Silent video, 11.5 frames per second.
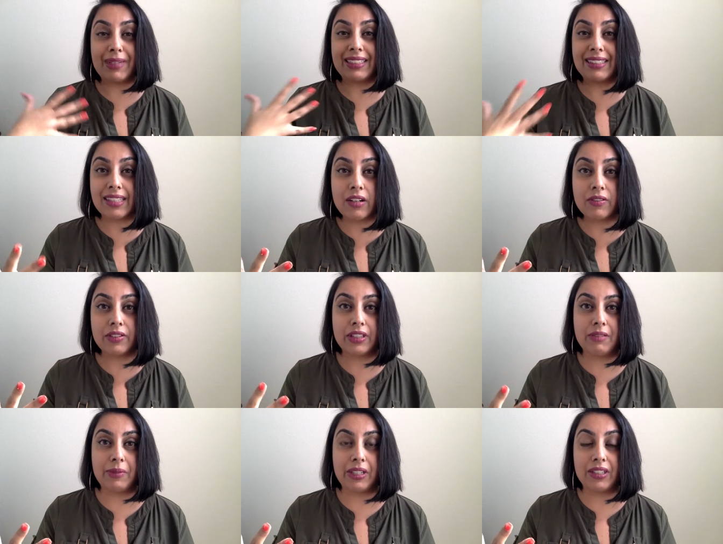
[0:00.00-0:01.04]
myself in
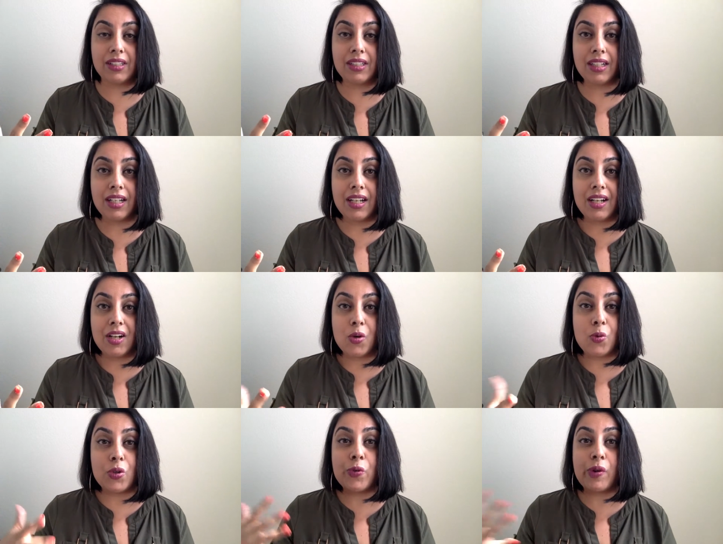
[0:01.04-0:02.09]
the mirror
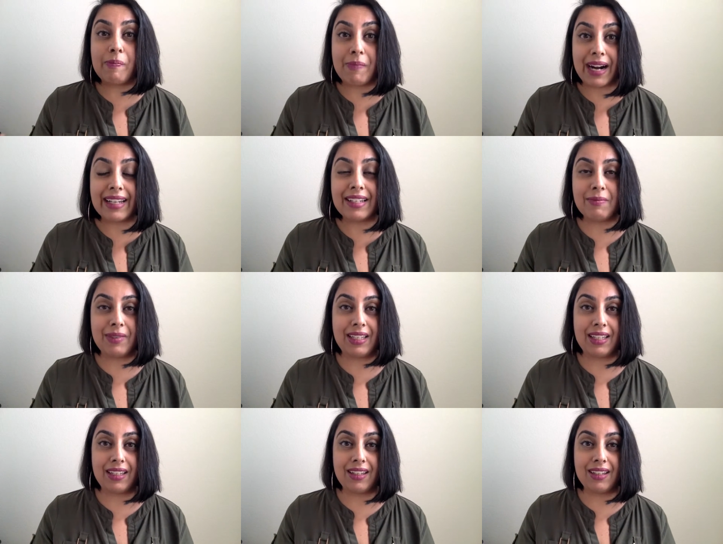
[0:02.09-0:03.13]
would remind
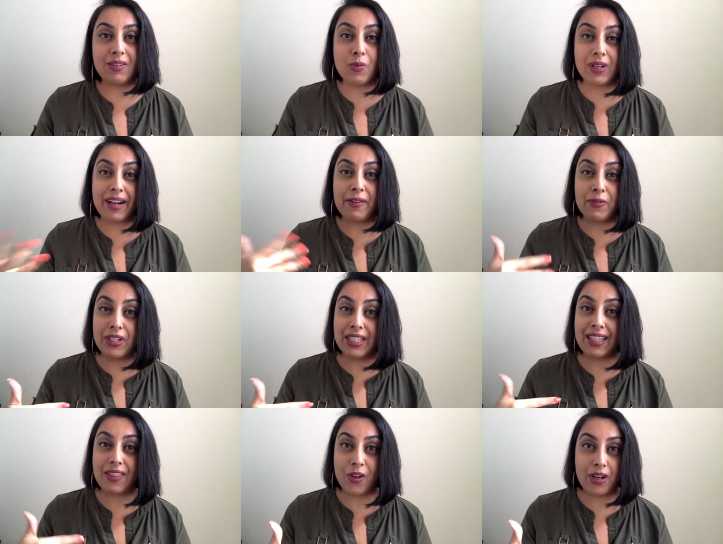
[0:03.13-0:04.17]
me what I
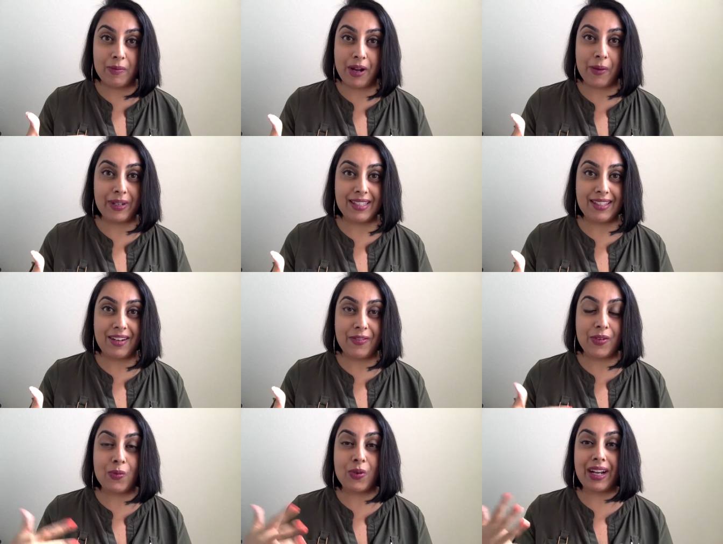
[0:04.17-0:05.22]
really thought about
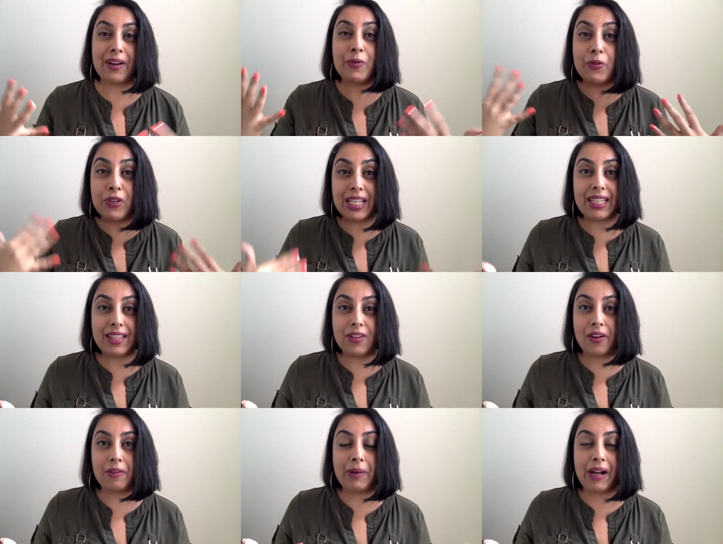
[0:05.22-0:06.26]
myself and what I really
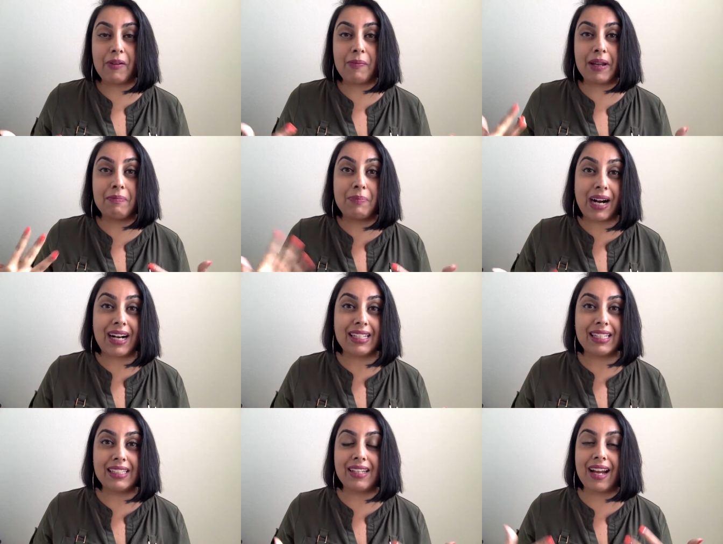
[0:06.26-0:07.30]
thought about my
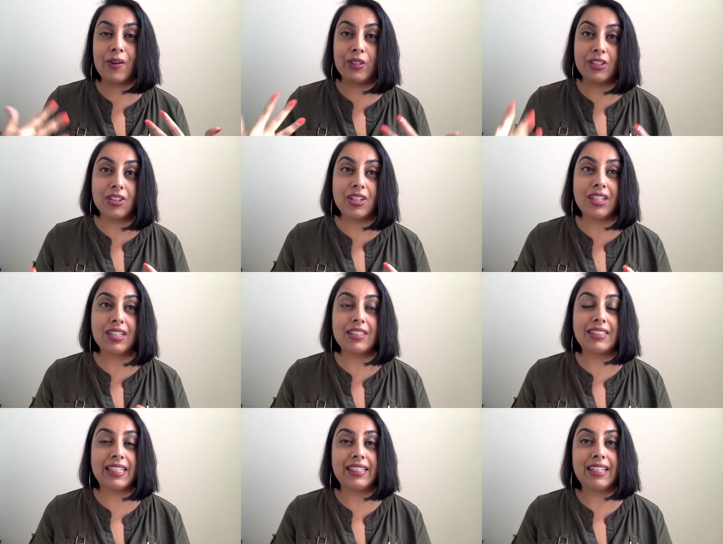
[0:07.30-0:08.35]
body and how it
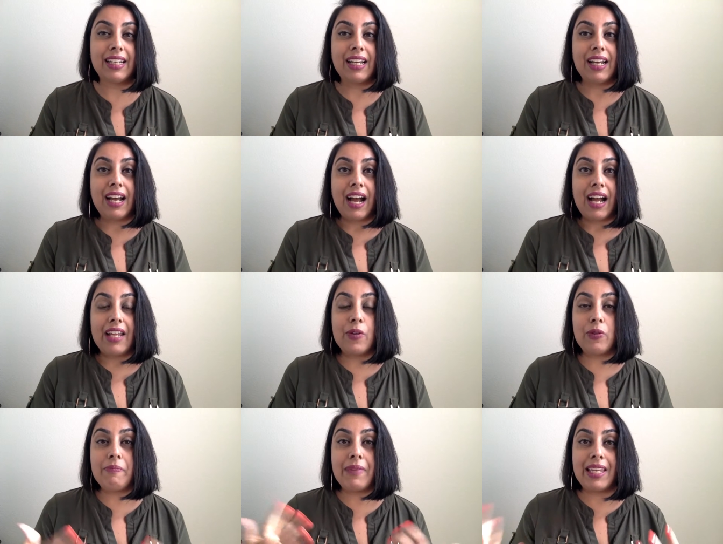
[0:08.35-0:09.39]
looked. And it
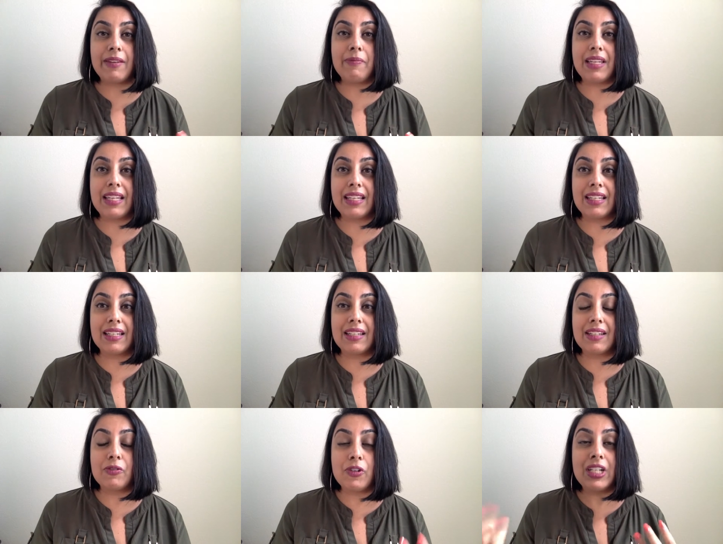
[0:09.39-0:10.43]
would make me
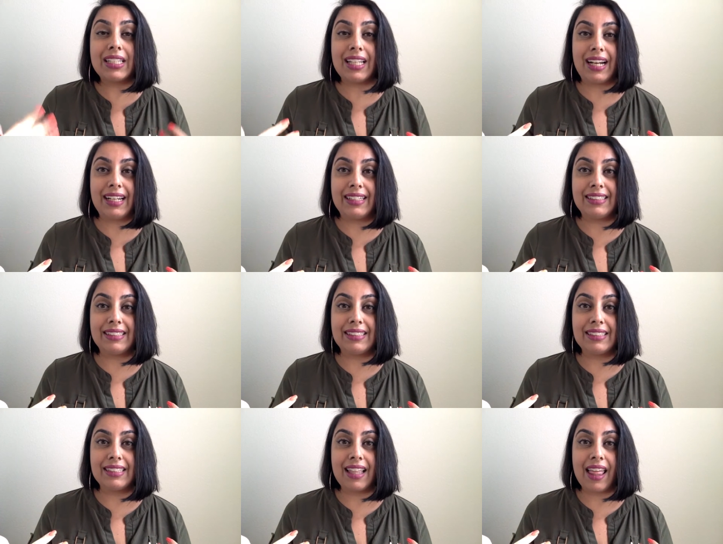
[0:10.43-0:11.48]
realize
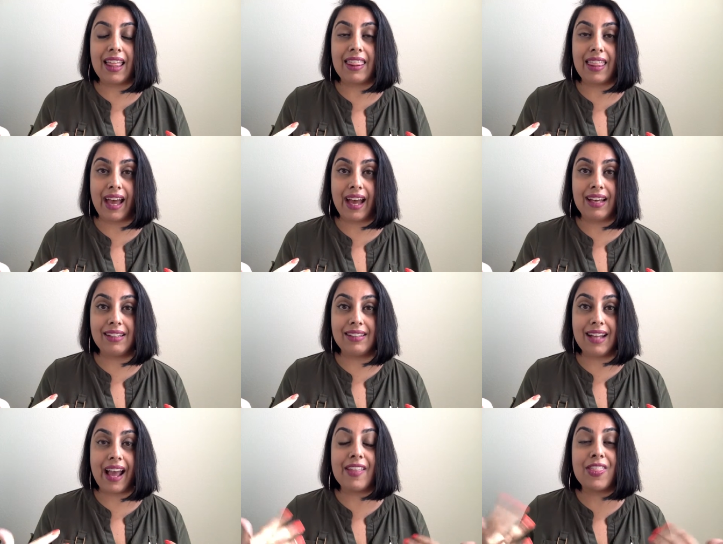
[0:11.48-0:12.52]
that
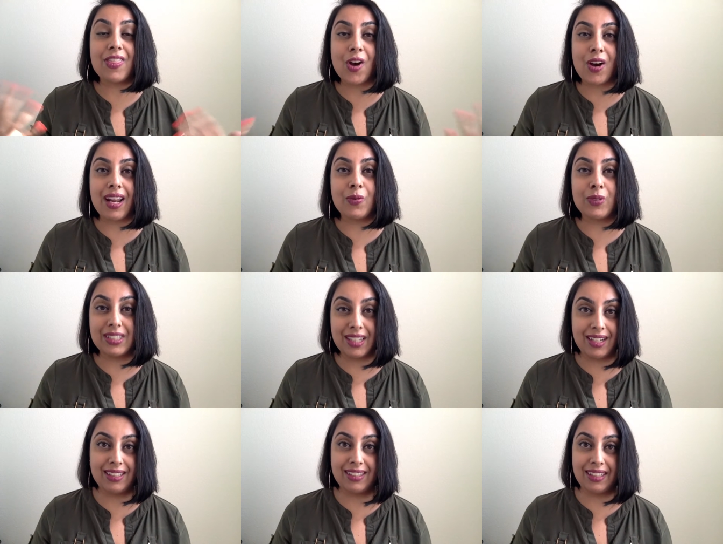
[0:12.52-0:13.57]
I thought I was
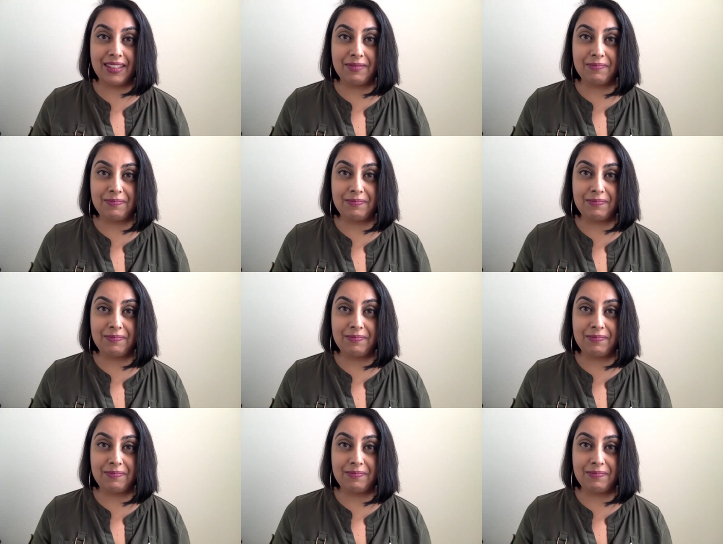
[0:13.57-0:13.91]
ugly,